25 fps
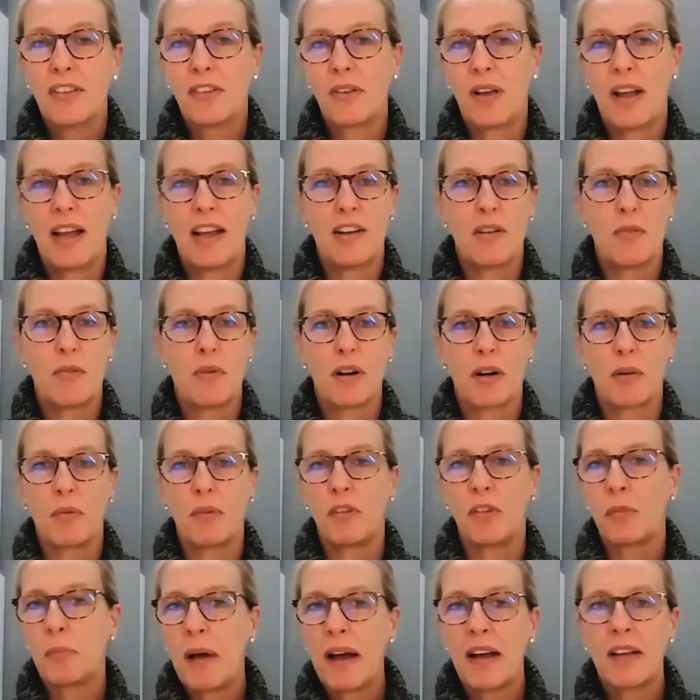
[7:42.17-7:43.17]
So I had to work
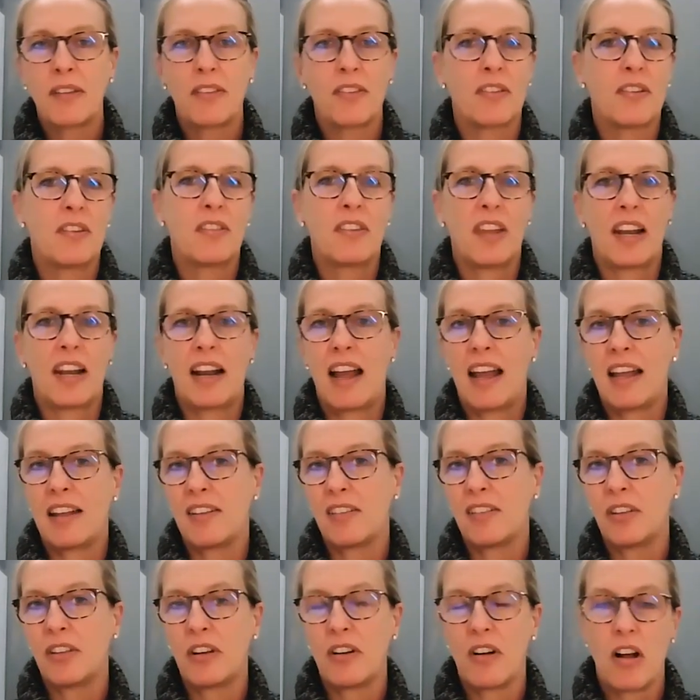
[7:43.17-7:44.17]
with sponsors, and I
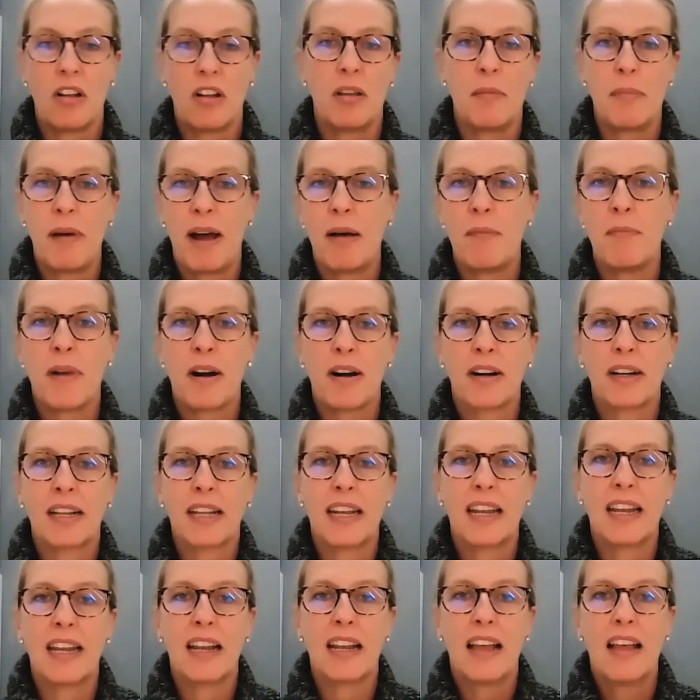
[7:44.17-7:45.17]
had to learn all about
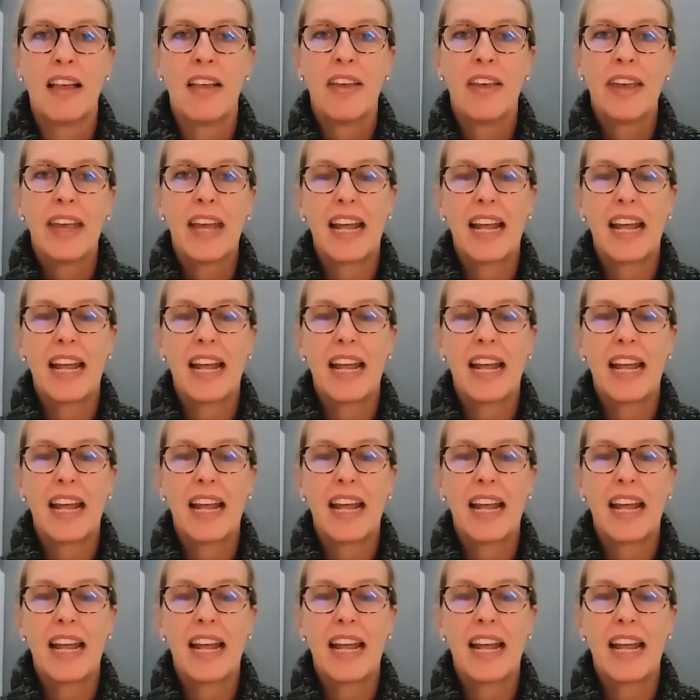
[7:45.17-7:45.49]
marketing.